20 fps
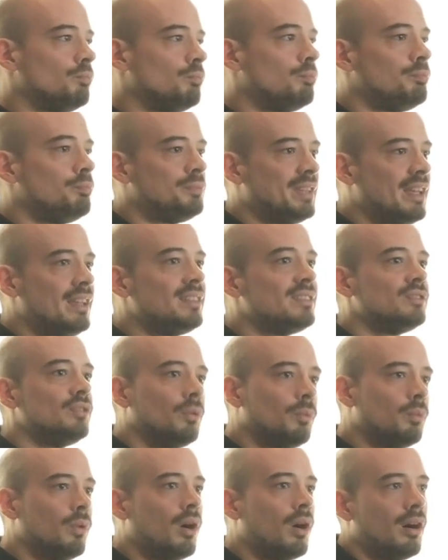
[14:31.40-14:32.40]
takes the
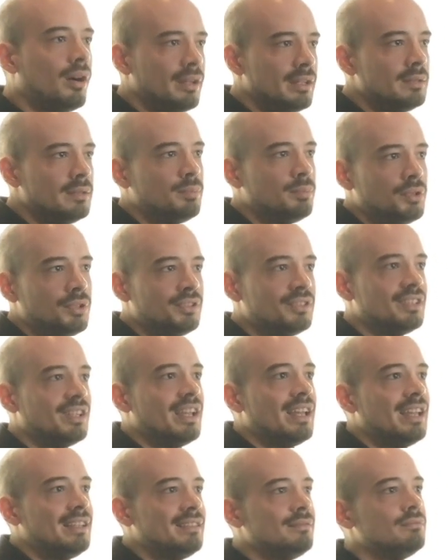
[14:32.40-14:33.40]
raw input
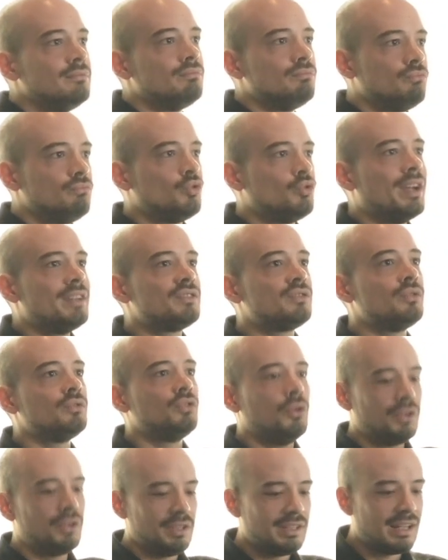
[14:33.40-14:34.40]
and tries to
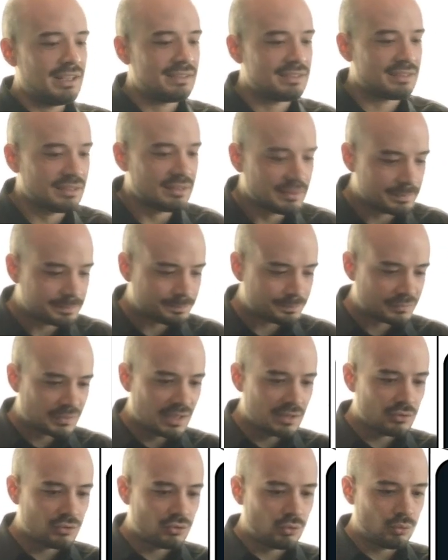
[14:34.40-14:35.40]
tokenize it
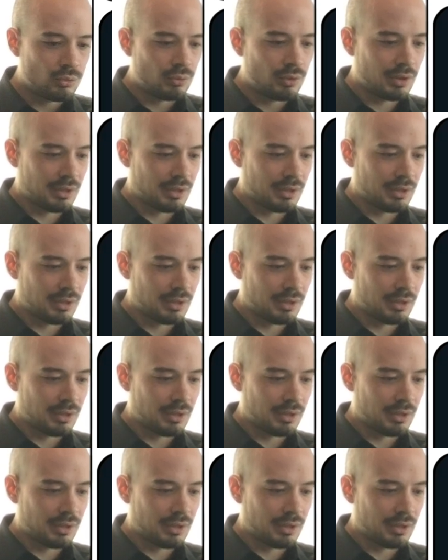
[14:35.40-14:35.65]
into